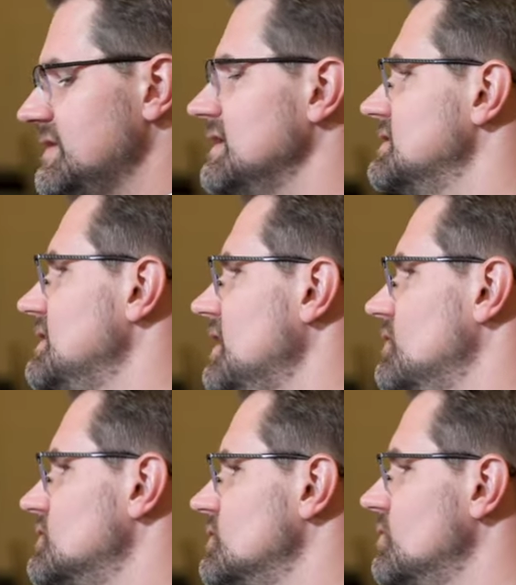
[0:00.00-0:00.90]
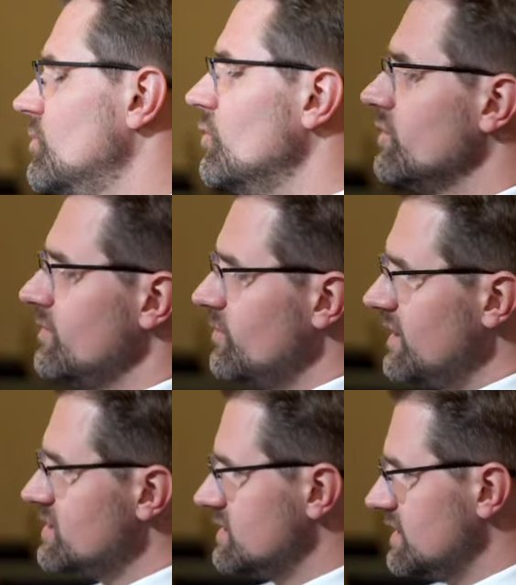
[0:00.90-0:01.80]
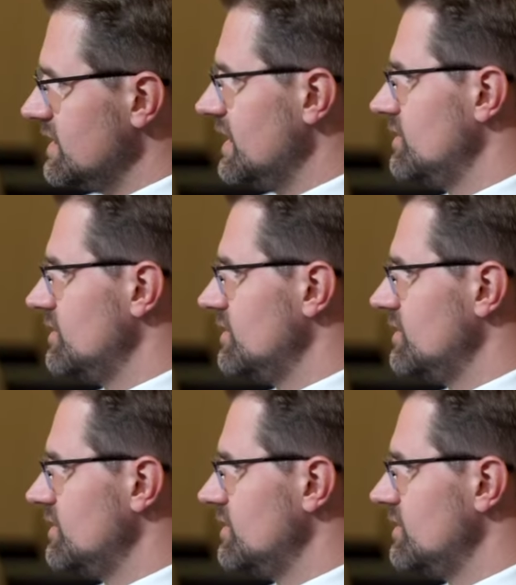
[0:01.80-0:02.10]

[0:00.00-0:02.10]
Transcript: things down. So the more the patient can get